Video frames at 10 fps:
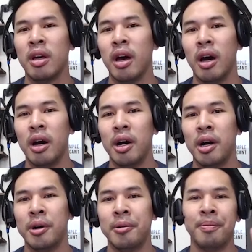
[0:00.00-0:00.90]

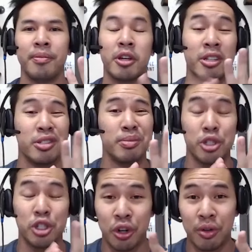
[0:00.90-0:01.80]
um, customer
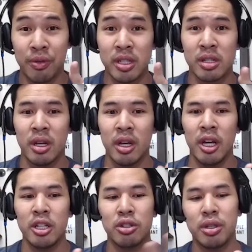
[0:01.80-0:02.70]
service.
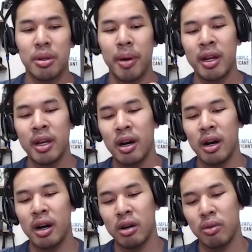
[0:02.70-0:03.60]
So depending
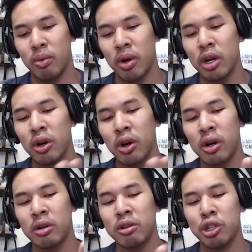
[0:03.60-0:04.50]
on where you are
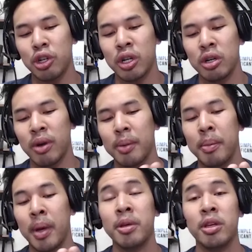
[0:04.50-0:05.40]
in your journey, right?
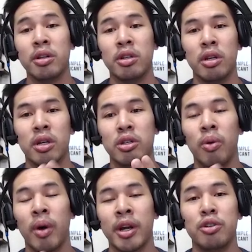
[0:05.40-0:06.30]
Maybe you can you
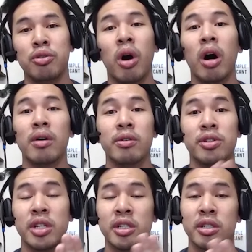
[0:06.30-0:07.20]
want to do all of those
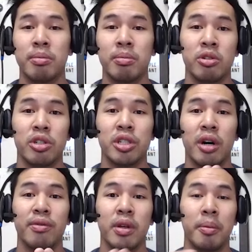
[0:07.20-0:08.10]
things
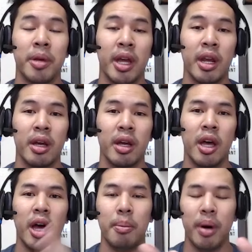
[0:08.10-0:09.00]
yourself in the beginning,
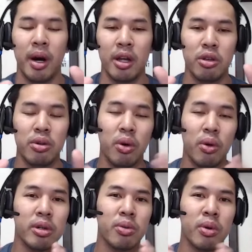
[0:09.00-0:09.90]
but you
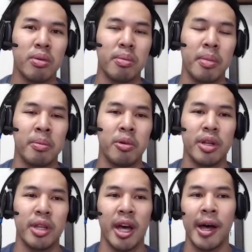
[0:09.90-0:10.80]
always want to remember
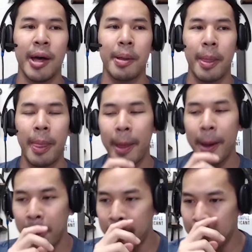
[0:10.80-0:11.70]
that
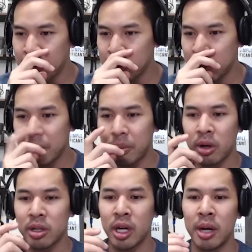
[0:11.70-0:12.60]
uh, if you're doing it
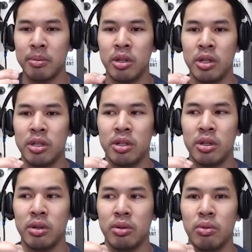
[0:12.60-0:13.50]
part time, you need
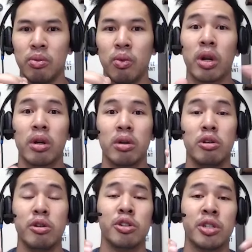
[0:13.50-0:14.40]
to work
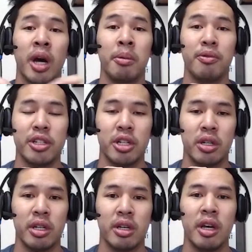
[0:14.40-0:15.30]
use your time
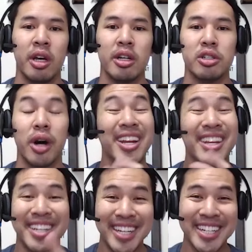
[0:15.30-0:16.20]
efficiently. So
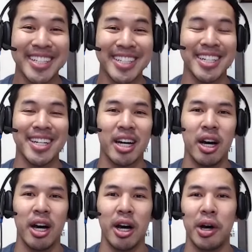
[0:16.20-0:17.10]
ideally,
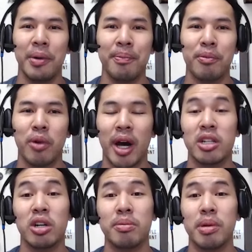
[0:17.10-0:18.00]
um, what I
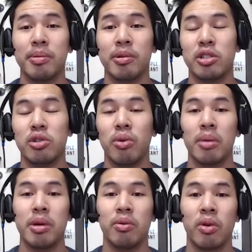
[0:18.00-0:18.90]
tell people is you want to
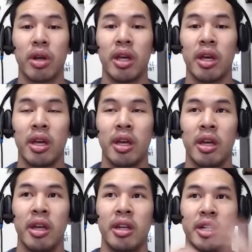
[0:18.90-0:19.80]
be working
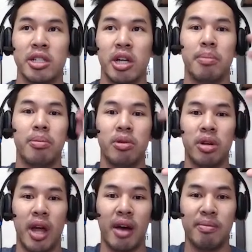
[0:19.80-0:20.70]
in this upper
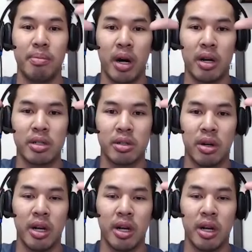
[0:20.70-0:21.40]
half box, right?